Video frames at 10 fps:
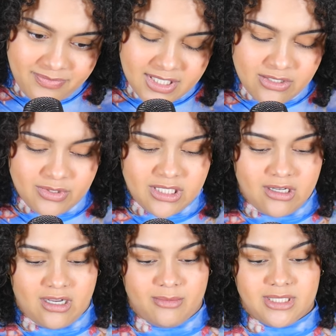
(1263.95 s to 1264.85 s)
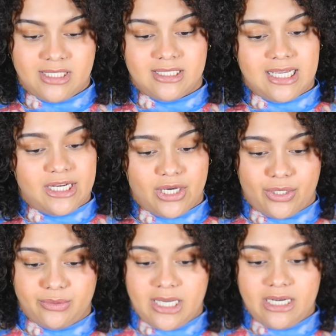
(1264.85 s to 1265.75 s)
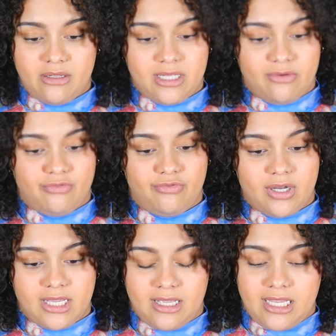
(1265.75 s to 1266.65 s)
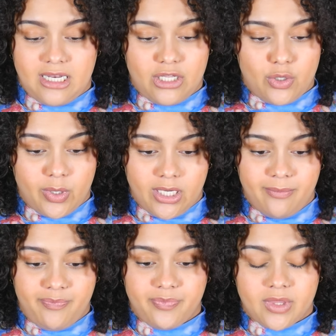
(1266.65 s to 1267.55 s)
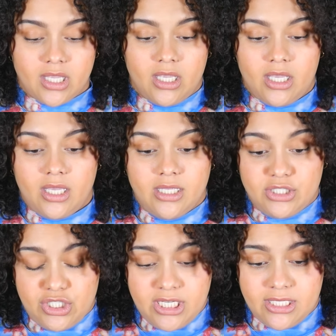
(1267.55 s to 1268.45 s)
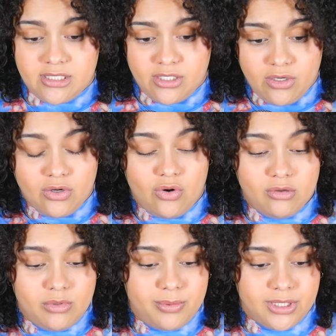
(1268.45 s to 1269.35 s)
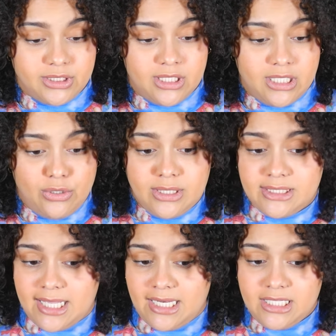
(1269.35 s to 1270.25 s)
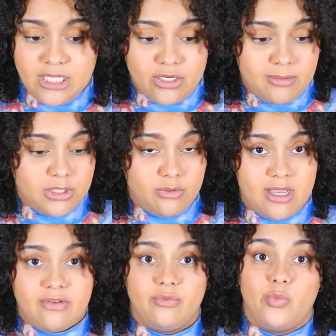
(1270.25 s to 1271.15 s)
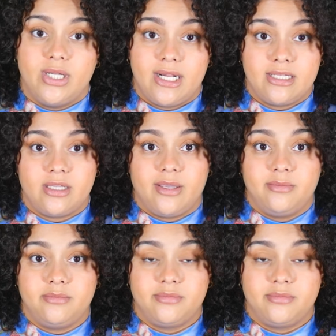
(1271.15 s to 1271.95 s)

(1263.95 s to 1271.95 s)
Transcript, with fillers: Let's read the comments because I know. I know they're fucking eating you up. Jeez, you're a horrible person. You didn't say anything good about your wife. What did I say?